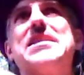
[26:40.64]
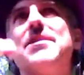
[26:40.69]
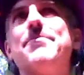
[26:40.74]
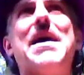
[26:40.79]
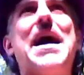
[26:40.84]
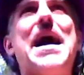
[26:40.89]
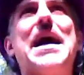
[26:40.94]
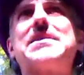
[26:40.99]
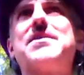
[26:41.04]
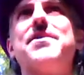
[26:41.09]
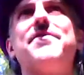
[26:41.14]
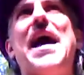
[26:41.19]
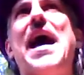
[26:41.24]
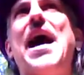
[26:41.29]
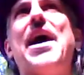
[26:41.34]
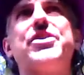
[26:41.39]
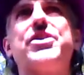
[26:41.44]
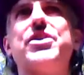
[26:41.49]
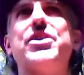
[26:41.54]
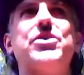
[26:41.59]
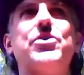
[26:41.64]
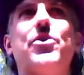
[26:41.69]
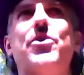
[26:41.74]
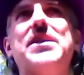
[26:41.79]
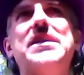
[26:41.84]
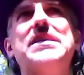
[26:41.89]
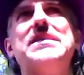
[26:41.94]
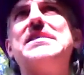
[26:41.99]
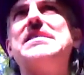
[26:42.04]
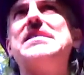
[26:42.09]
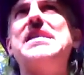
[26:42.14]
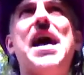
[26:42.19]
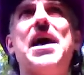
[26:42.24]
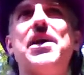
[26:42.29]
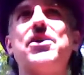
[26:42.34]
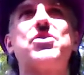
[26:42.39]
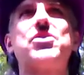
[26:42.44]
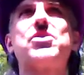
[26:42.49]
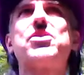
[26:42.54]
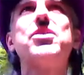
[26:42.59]
box of ashes on his
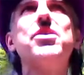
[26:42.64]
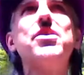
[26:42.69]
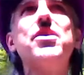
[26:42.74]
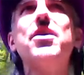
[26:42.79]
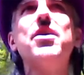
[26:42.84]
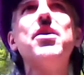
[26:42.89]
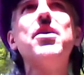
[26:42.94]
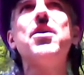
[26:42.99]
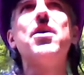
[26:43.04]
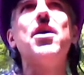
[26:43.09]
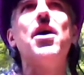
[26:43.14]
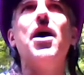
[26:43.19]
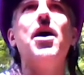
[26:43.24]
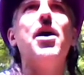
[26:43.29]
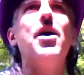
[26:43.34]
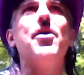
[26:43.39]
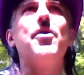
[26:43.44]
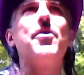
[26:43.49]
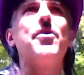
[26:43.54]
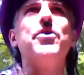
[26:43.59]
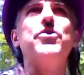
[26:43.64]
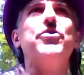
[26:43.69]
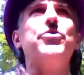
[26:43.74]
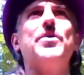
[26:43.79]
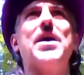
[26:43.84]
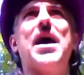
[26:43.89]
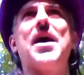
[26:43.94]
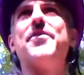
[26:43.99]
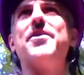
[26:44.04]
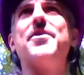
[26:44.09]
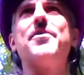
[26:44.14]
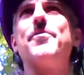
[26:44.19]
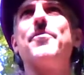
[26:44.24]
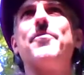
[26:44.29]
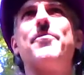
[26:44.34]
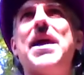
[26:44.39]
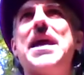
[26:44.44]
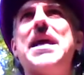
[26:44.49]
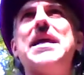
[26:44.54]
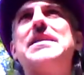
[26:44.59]
desk, because uh, we haven't
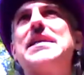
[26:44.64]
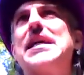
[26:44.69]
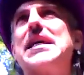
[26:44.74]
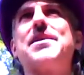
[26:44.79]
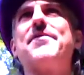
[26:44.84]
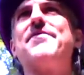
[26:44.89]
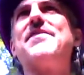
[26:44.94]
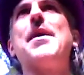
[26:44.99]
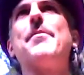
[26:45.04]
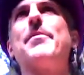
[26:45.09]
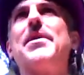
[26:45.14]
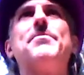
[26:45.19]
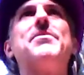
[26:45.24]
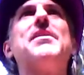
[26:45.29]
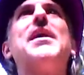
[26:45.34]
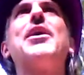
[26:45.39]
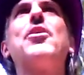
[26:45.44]
paid to get the family plot